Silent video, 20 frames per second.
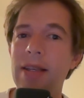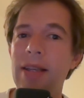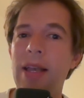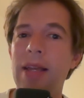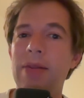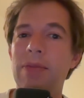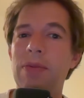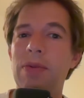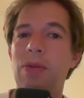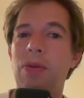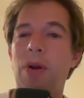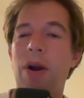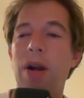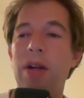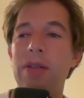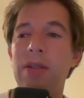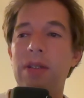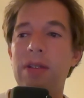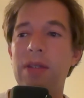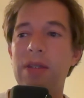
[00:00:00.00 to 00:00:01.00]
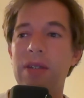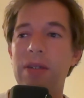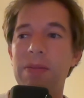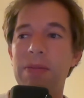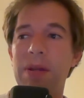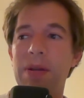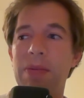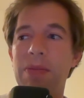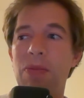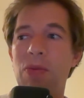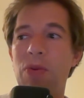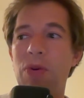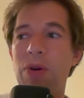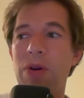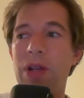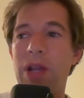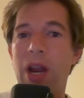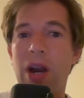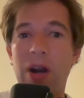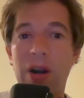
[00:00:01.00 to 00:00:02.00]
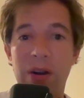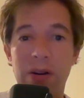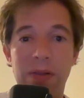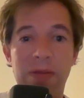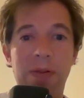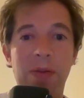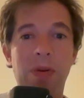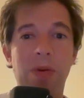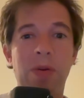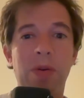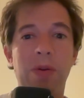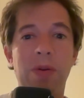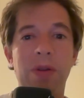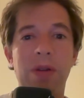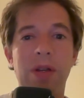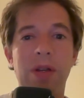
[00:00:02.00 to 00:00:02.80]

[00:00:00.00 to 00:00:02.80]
and requires a little bit more careful